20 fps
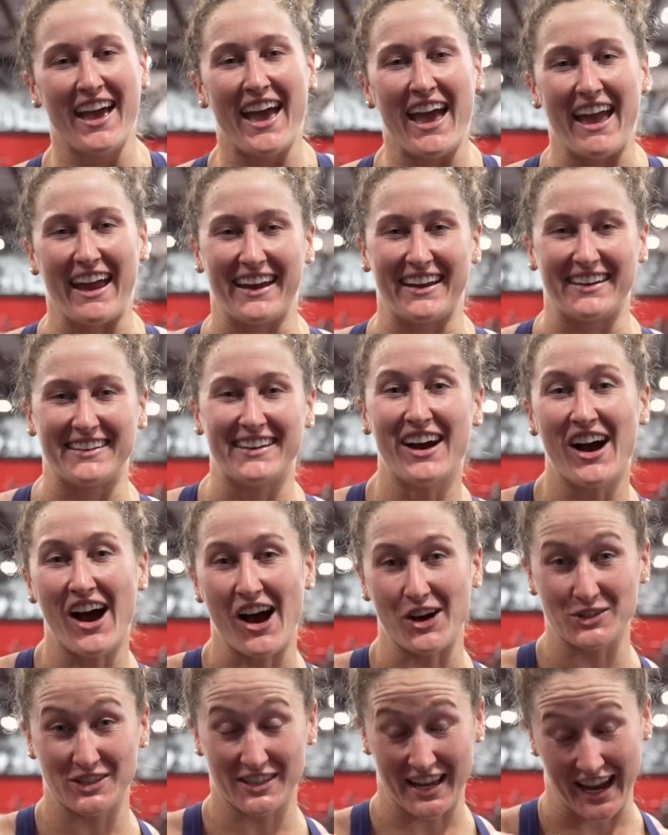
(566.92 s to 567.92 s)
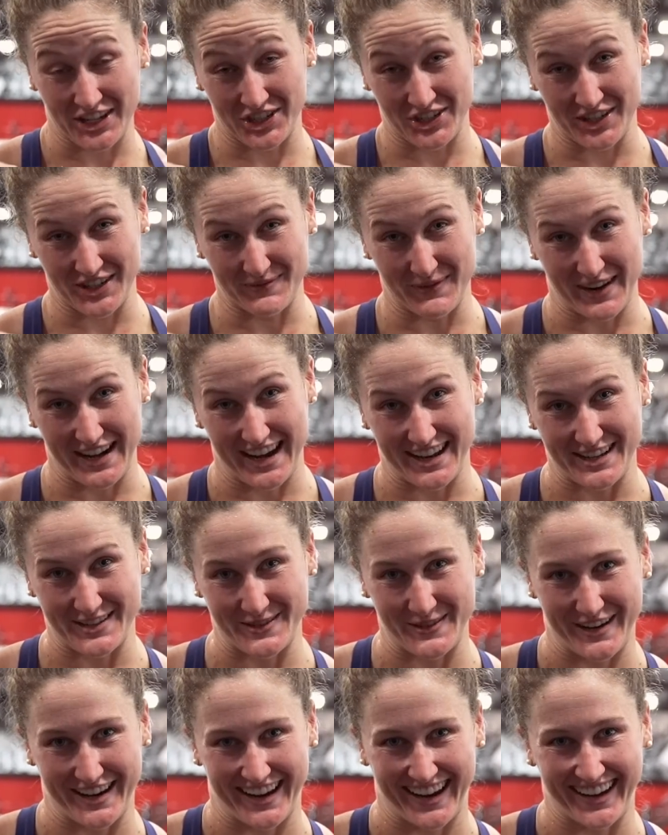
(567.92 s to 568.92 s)
and I'll catch you in my next
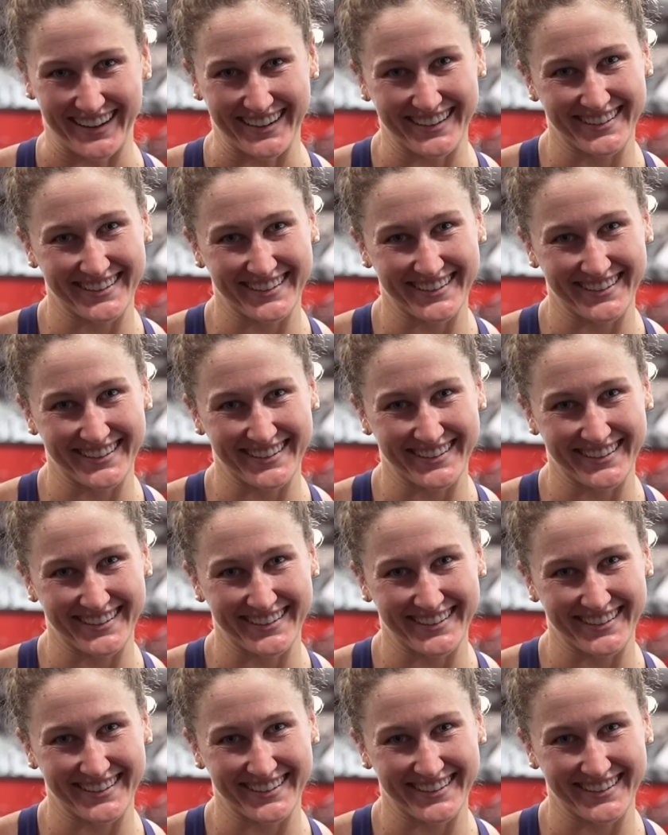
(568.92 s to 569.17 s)
workout.